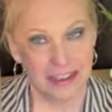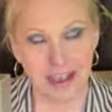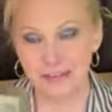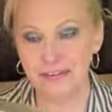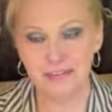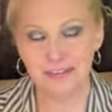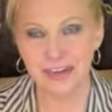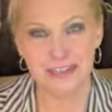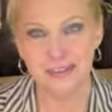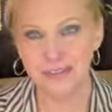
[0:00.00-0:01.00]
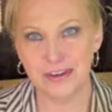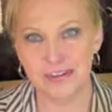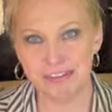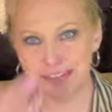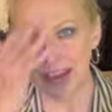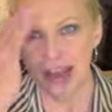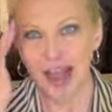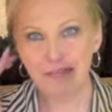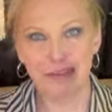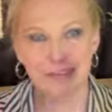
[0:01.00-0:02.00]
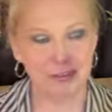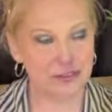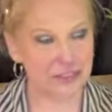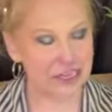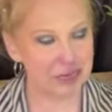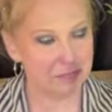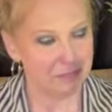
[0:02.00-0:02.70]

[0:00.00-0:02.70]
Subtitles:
I've never tried this fragrance. I researched it,